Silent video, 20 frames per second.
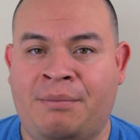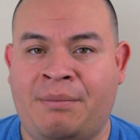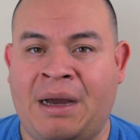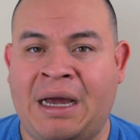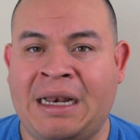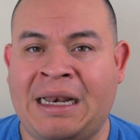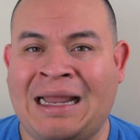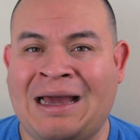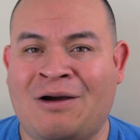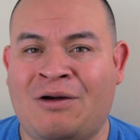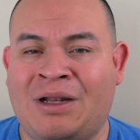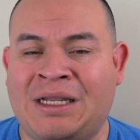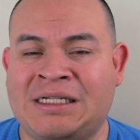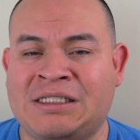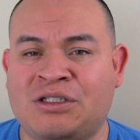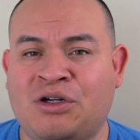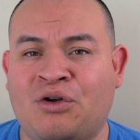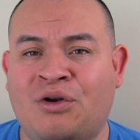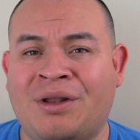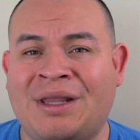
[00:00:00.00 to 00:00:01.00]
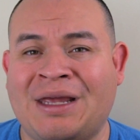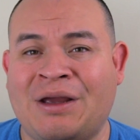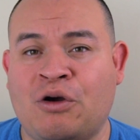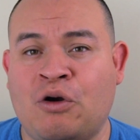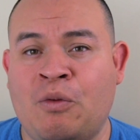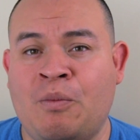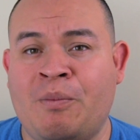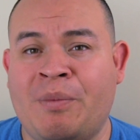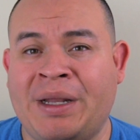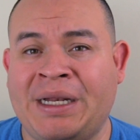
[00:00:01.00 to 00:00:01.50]
But now let's go to the
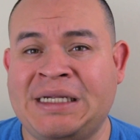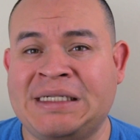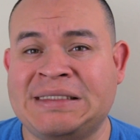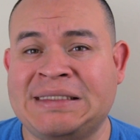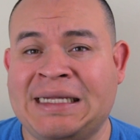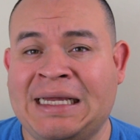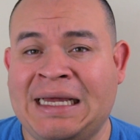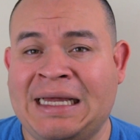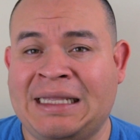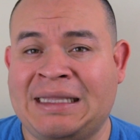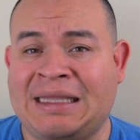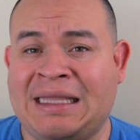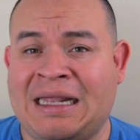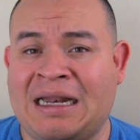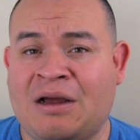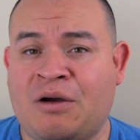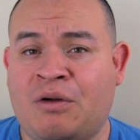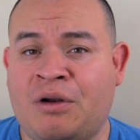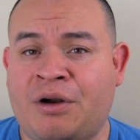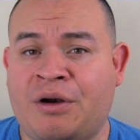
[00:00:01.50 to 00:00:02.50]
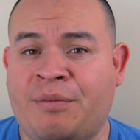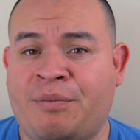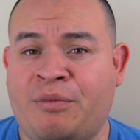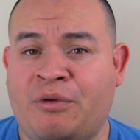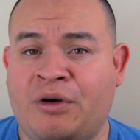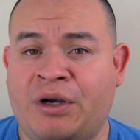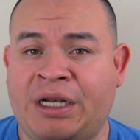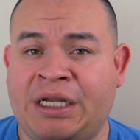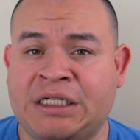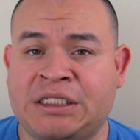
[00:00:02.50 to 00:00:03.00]
companies that are going to
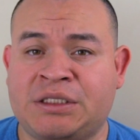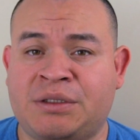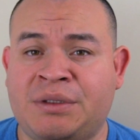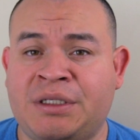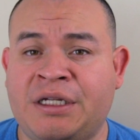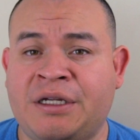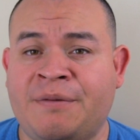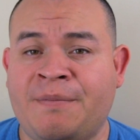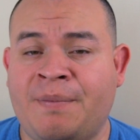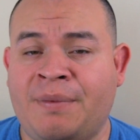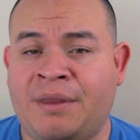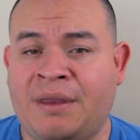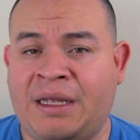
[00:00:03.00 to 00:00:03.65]
report next week.